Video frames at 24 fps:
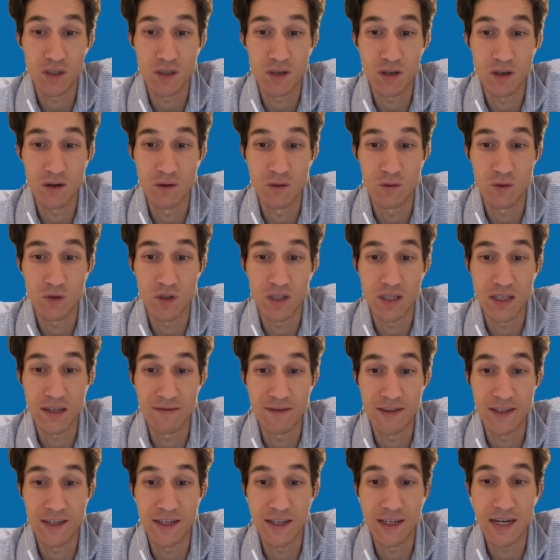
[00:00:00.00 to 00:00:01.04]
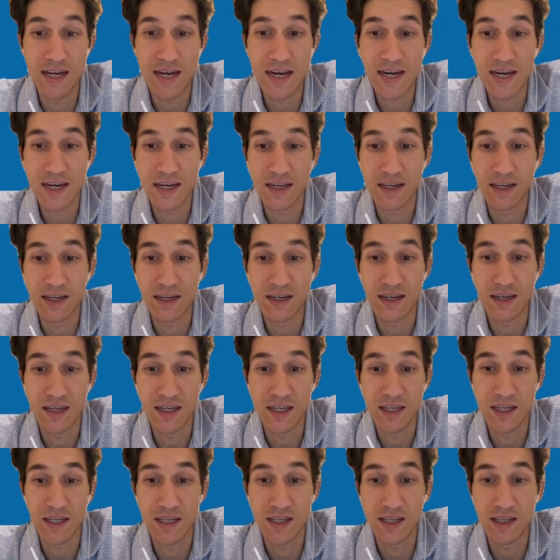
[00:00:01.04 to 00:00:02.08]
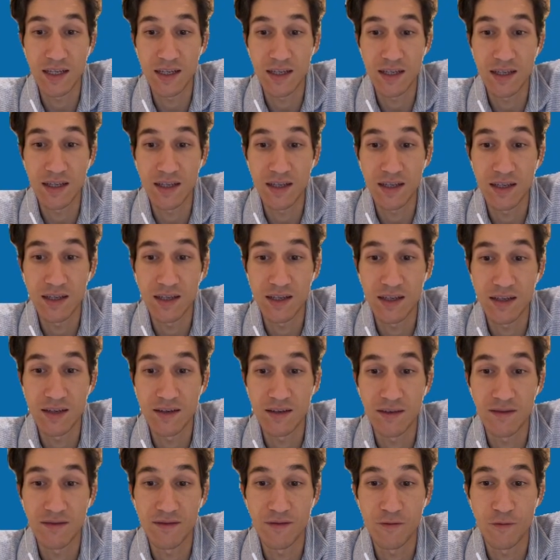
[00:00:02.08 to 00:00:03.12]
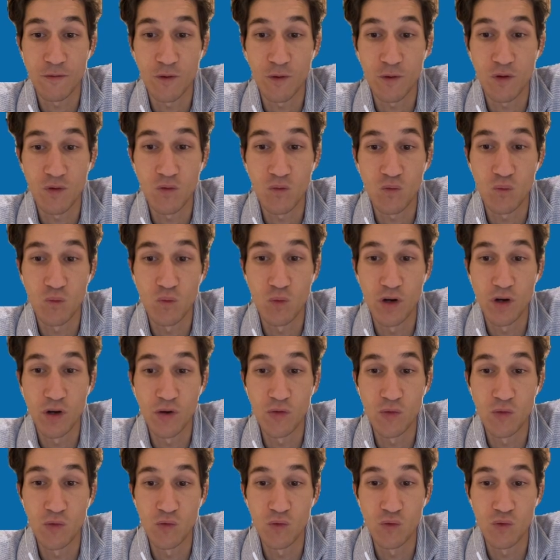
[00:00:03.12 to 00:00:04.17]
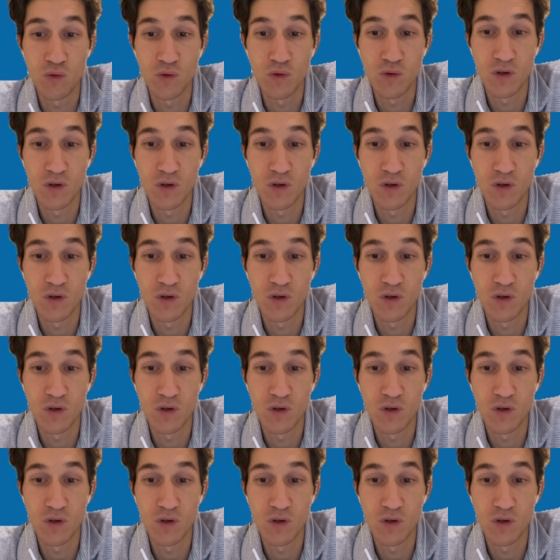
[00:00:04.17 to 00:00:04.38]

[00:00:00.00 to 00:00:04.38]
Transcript: Oh seven nine 9 uh, for blue.